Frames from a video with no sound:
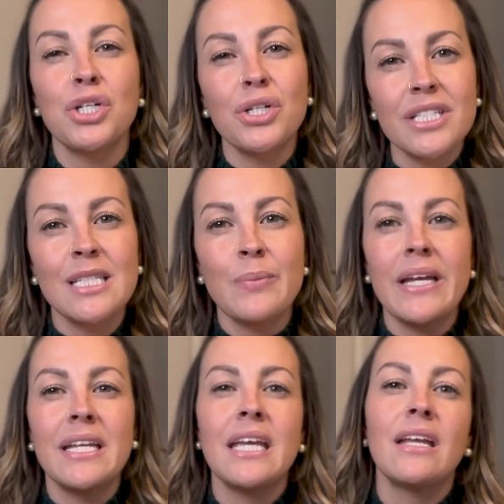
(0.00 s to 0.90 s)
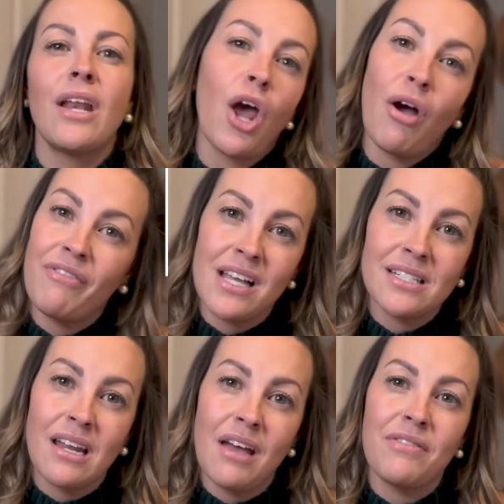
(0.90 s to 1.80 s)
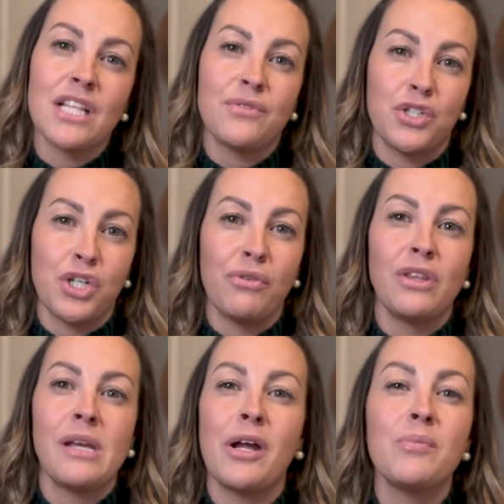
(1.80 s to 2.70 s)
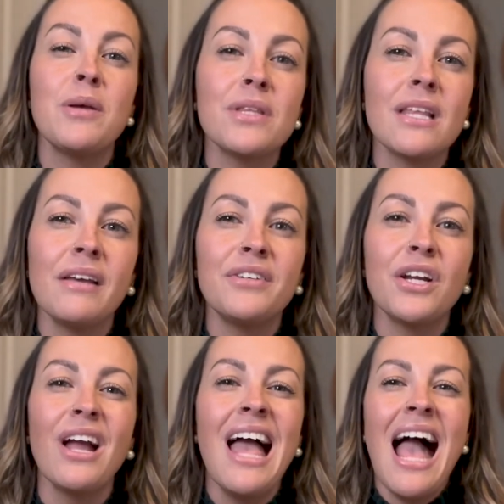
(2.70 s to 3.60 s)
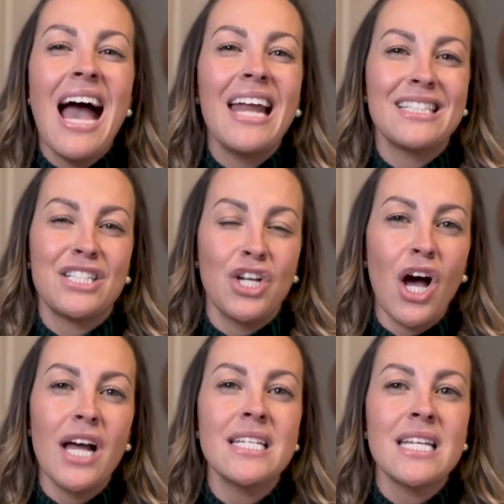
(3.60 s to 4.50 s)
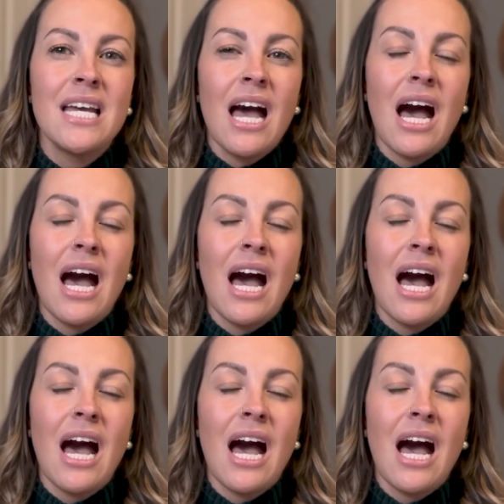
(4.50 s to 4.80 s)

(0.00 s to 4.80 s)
Sure, it's expanding, not fast enough, that's for sure, for the amount of people that live here, and it's not